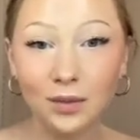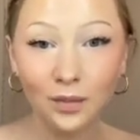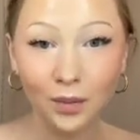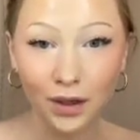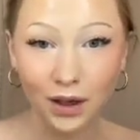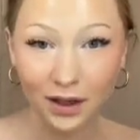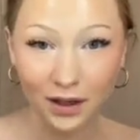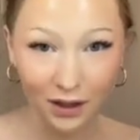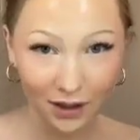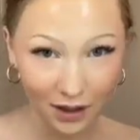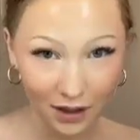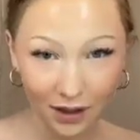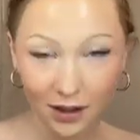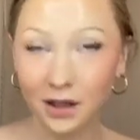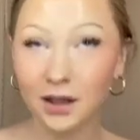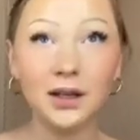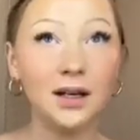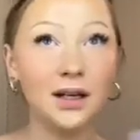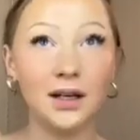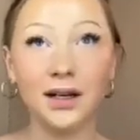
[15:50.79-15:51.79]
but
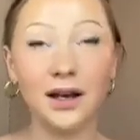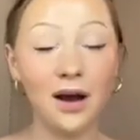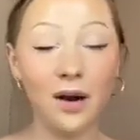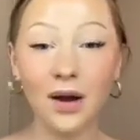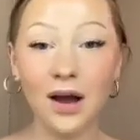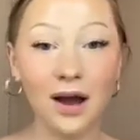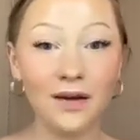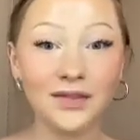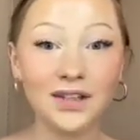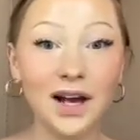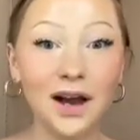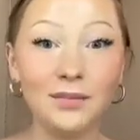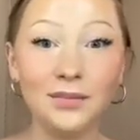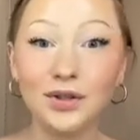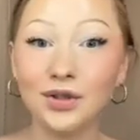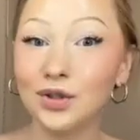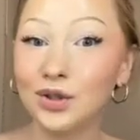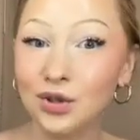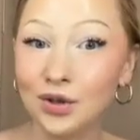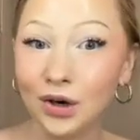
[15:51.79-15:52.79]
now I have time to
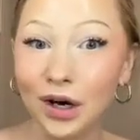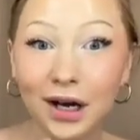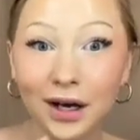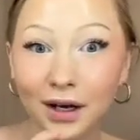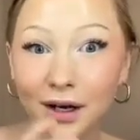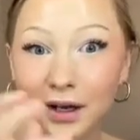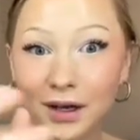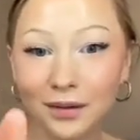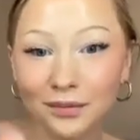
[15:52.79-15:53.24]
straighten it.